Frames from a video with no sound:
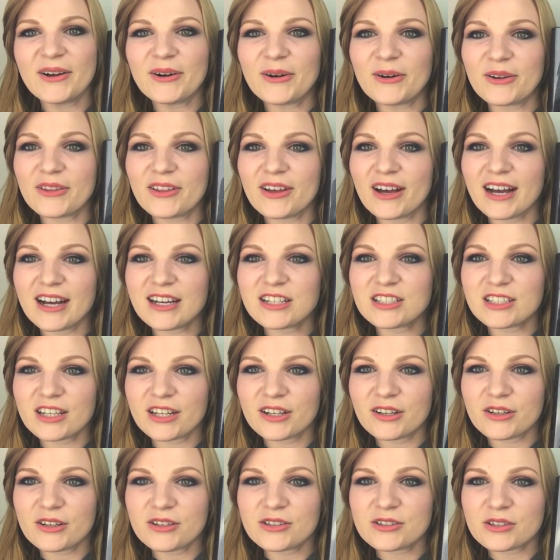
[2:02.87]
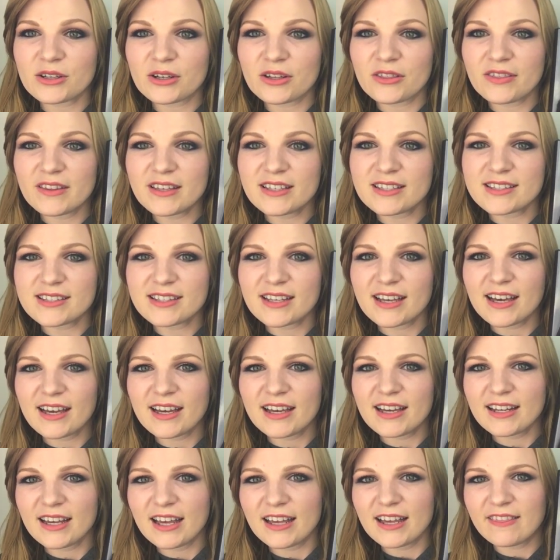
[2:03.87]
all the eyeshadows on this
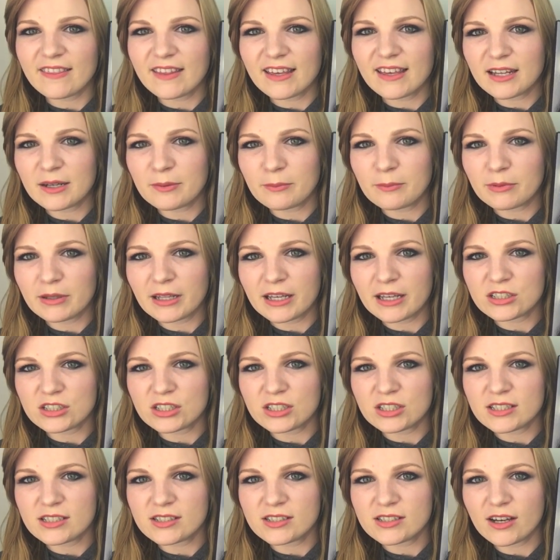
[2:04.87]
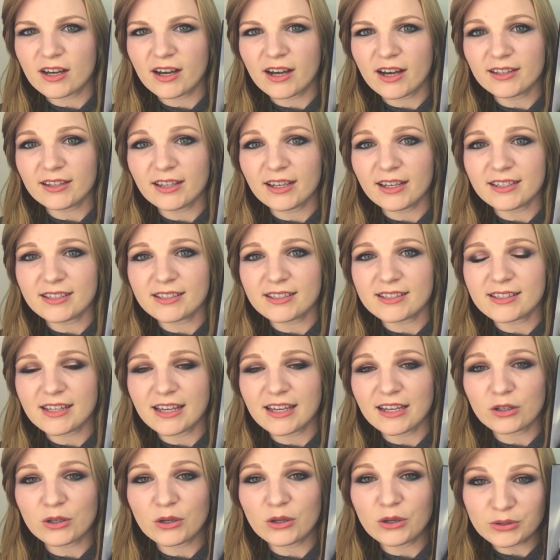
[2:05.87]
side and then blushes, highlighters
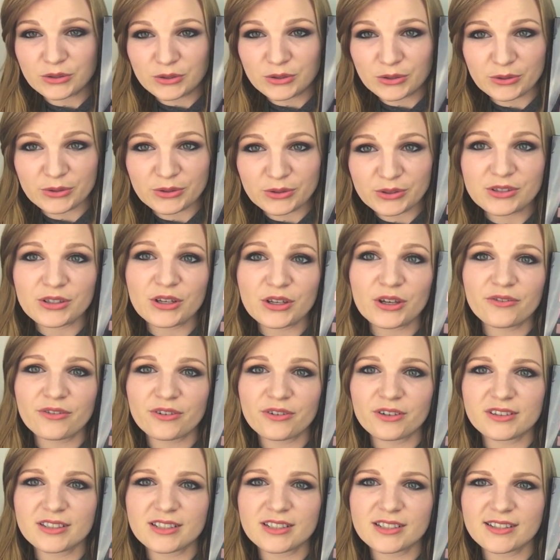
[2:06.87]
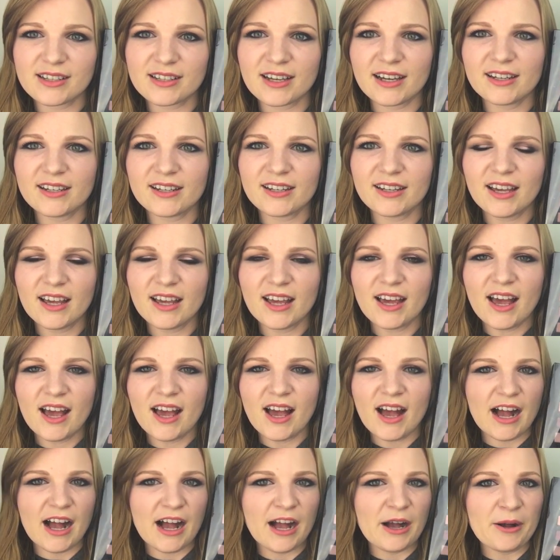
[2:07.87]
and contours over on this side.
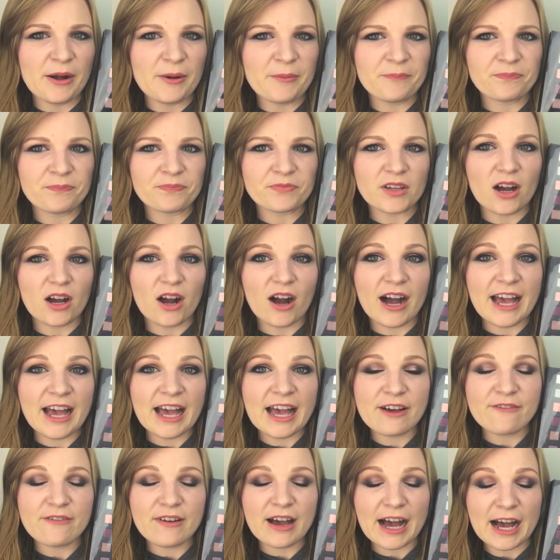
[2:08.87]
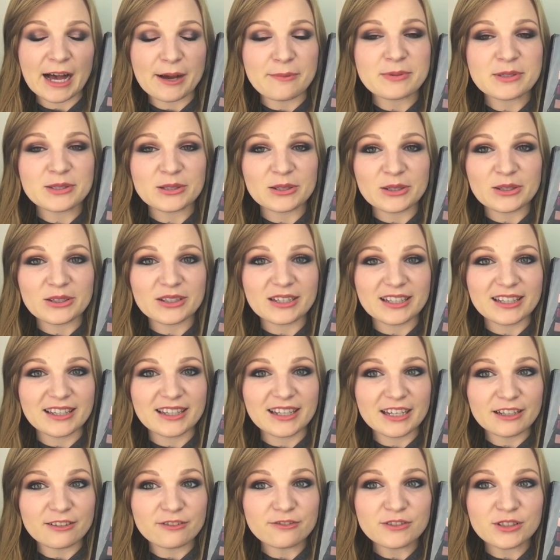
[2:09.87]
I have absolutely
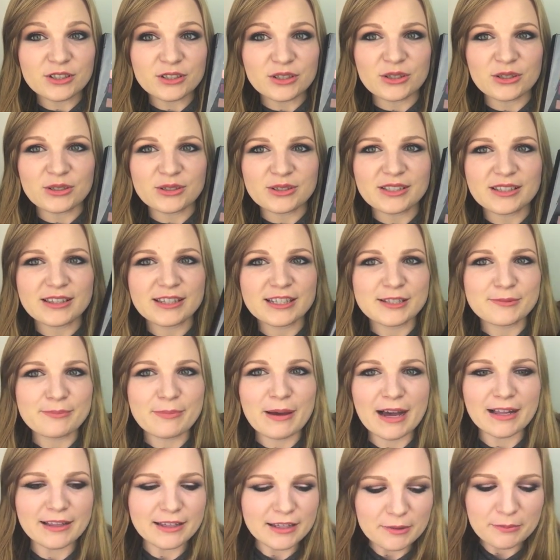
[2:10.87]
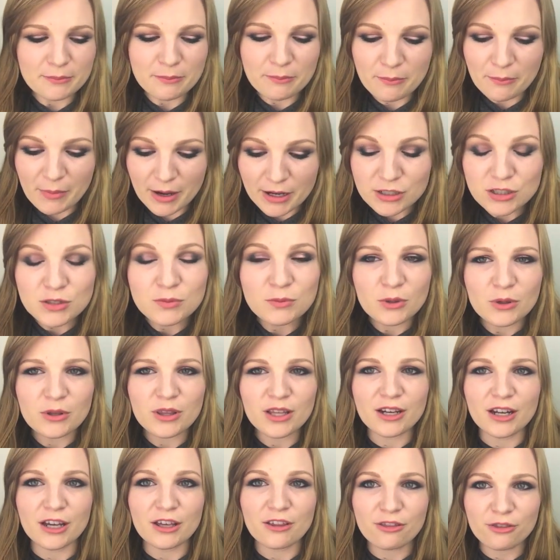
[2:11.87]
loved using this palette, much more
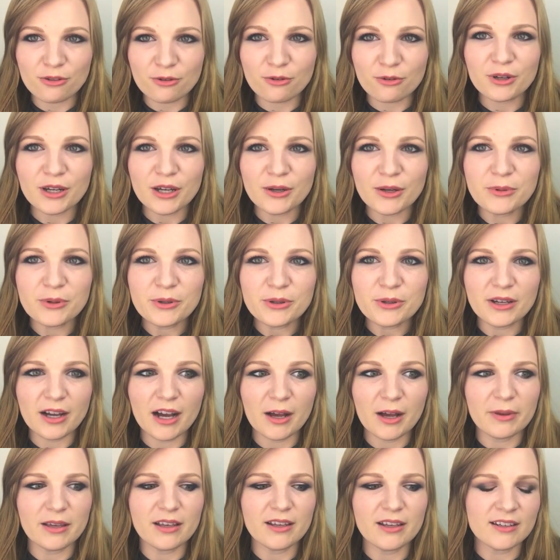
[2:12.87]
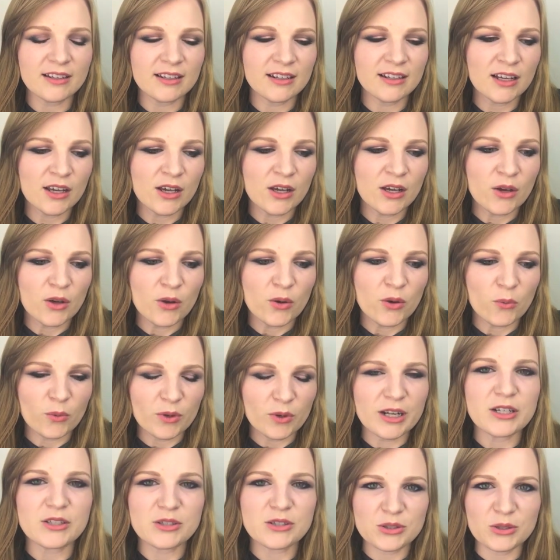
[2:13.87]
than I thought I would. I mean, when
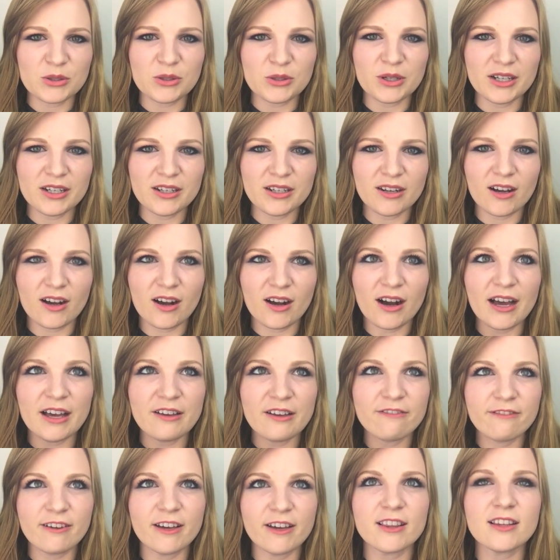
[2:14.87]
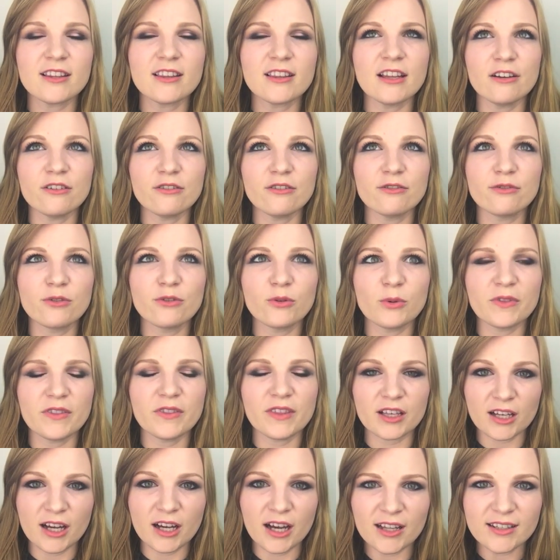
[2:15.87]
I saw it, I fell in love with the
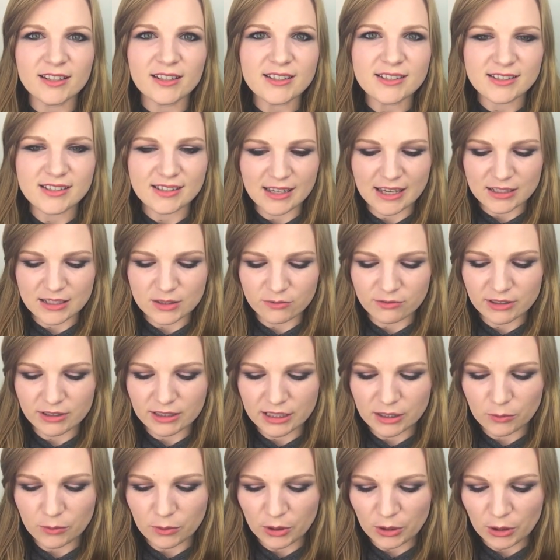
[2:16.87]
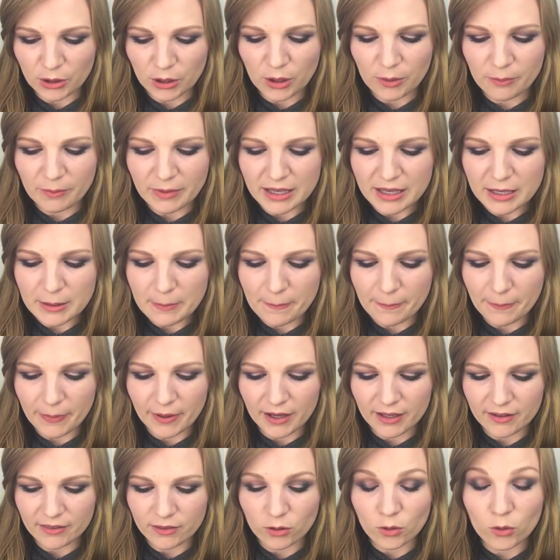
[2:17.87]
colours. That's really what got me,
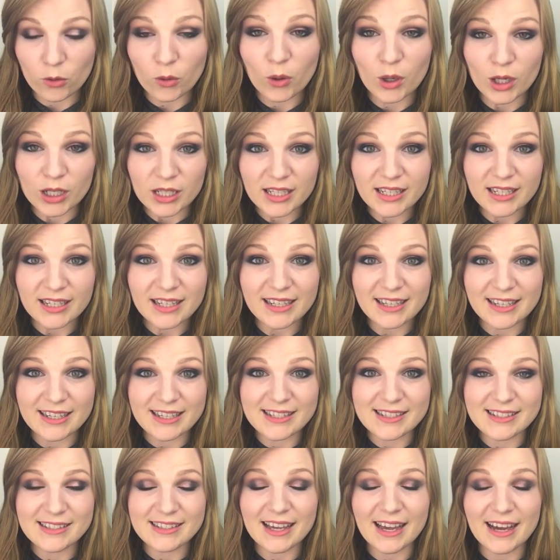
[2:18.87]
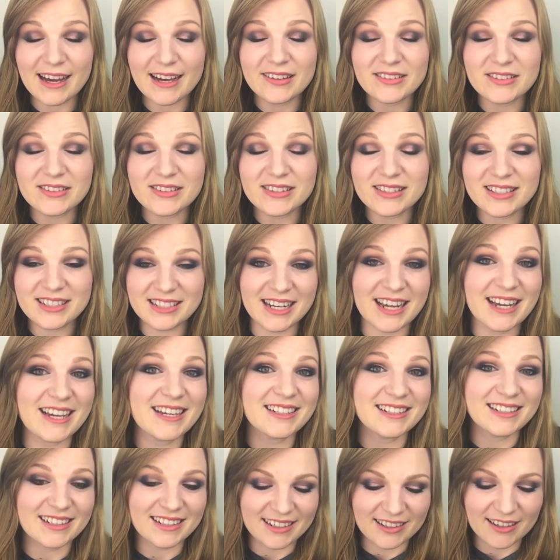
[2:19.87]
but the quality is
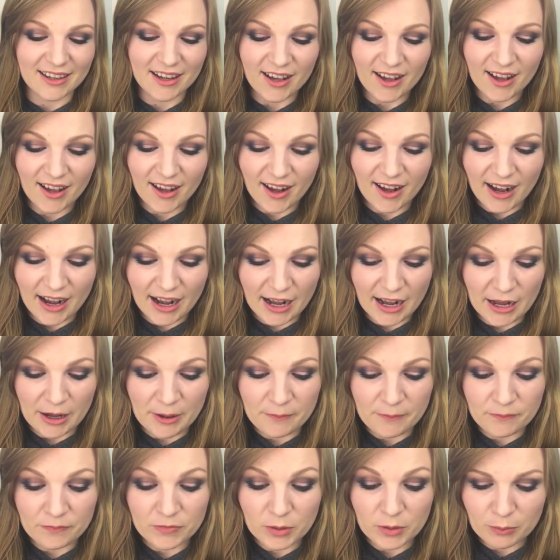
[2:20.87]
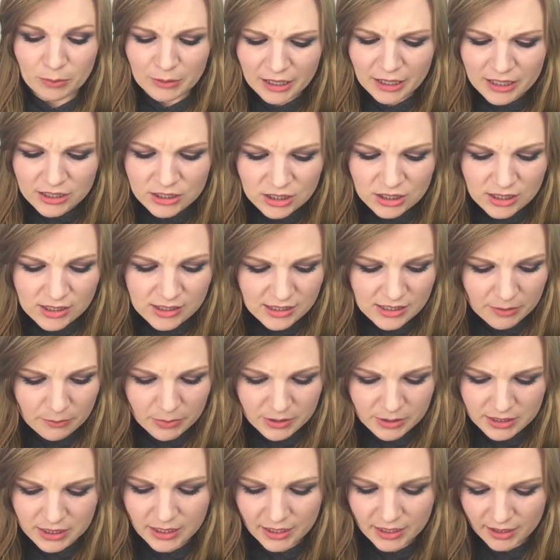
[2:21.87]
outstanding. The blushes in
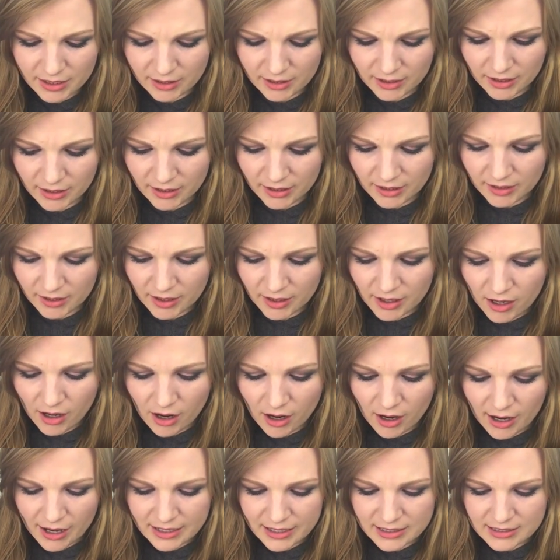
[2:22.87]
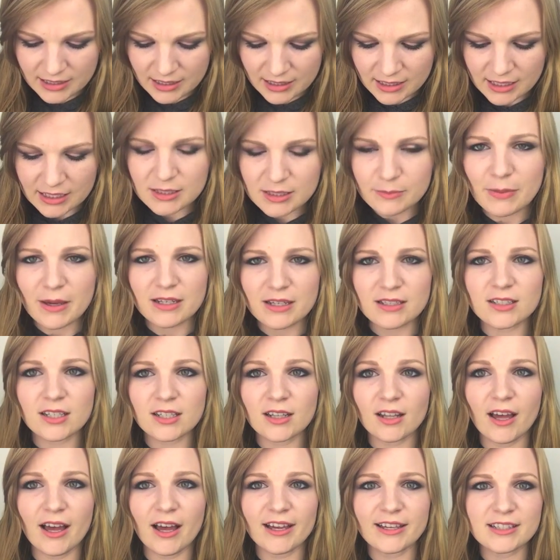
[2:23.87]
particular, I didn't expect to
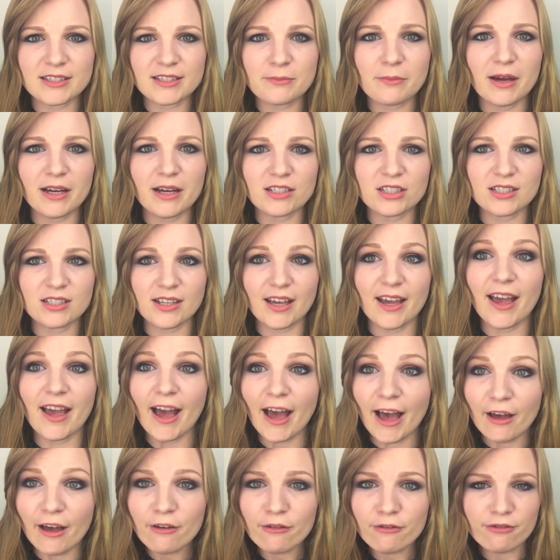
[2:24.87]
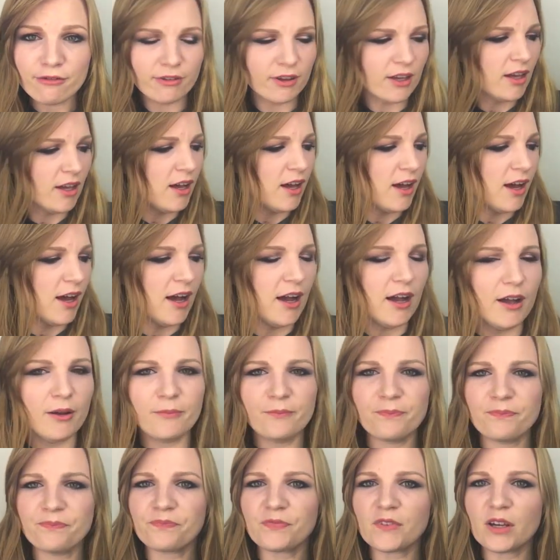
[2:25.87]
like as much as I have.
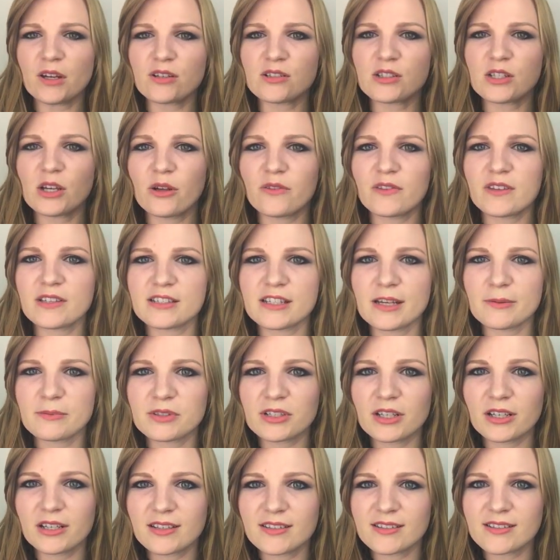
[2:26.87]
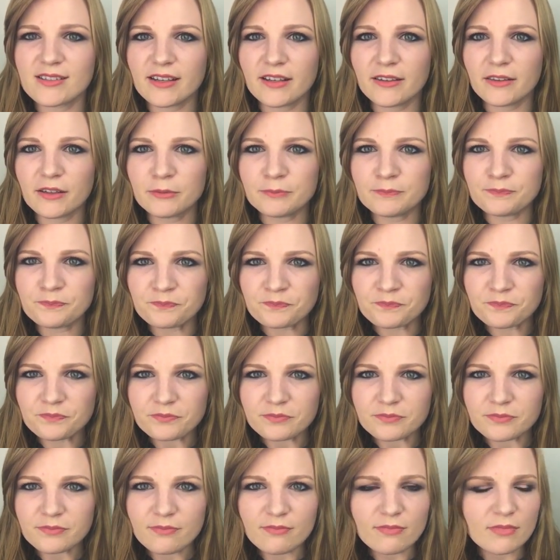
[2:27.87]
I'll just hold this up so you can see them.
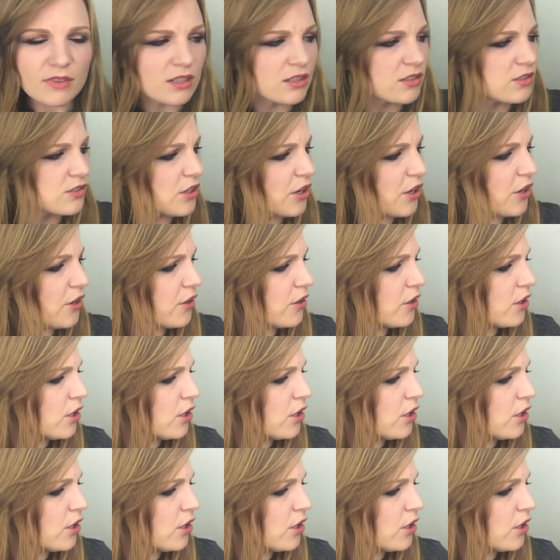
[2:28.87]
So